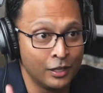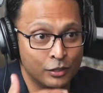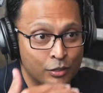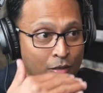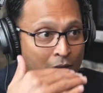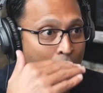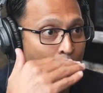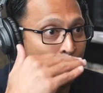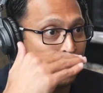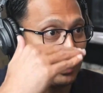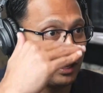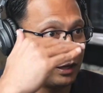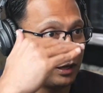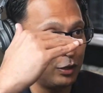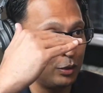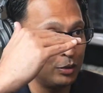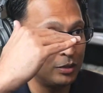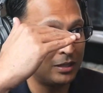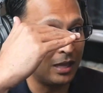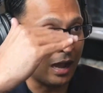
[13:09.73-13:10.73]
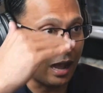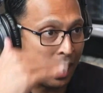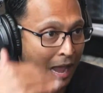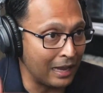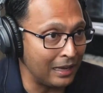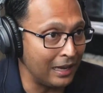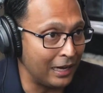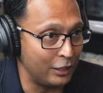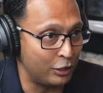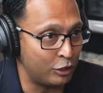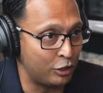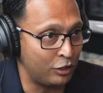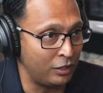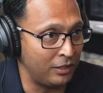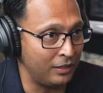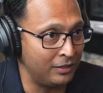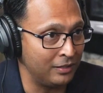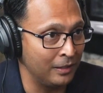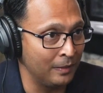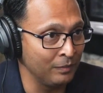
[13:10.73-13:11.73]
So now I can use the highlight
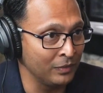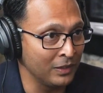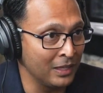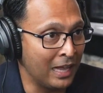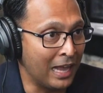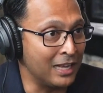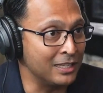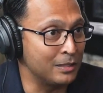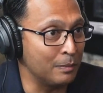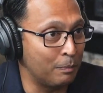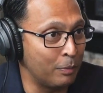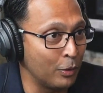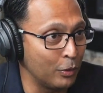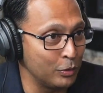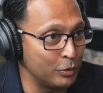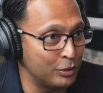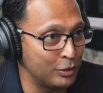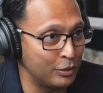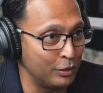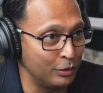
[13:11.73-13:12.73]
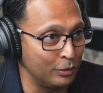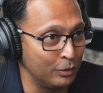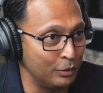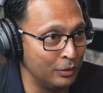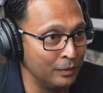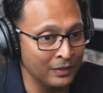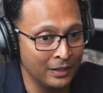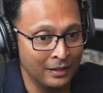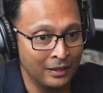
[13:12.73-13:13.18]
sheet as opposed to